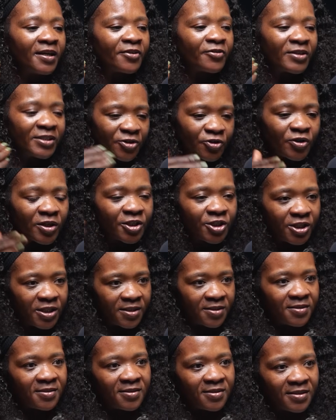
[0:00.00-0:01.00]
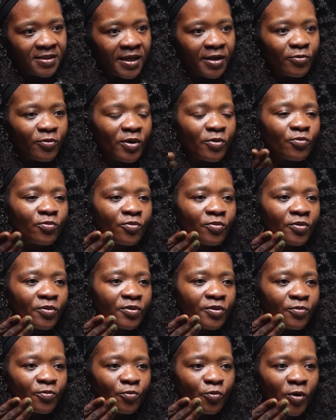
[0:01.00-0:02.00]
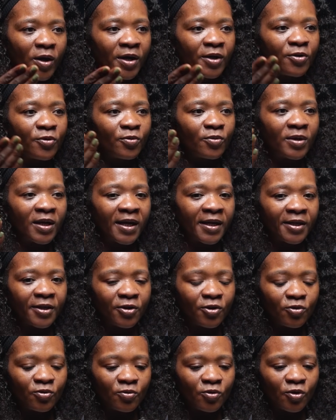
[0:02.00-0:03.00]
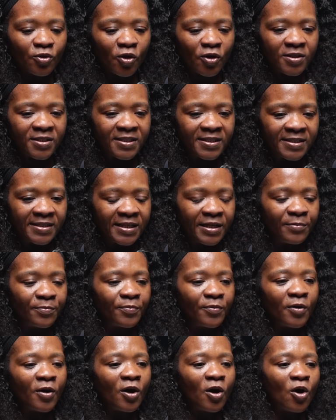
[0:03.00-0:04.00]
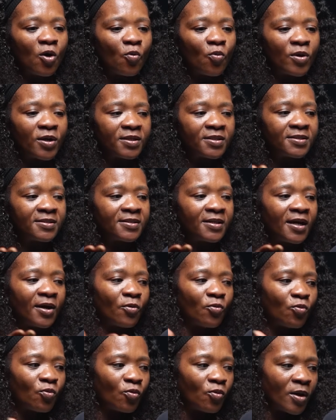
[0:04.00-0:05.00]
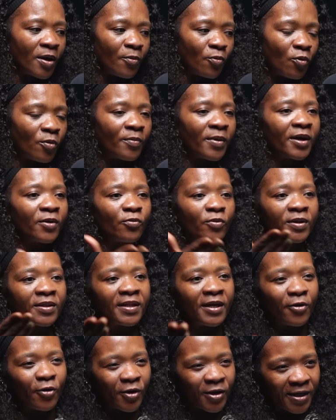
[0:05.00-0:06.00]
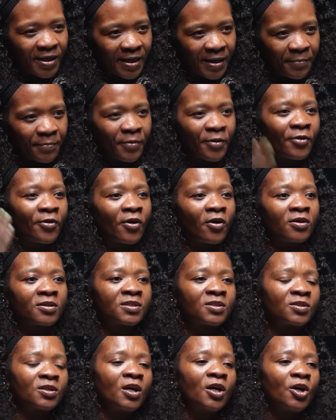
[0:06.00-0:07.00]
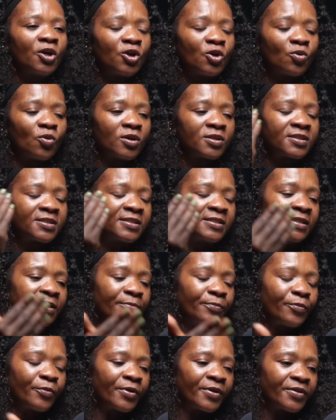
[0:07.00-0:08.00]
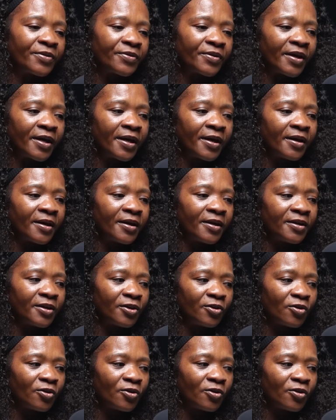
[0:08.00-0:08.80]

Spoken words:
restrictions, like where you don't sleep with a woman when they're on their periods. You won't sleep with a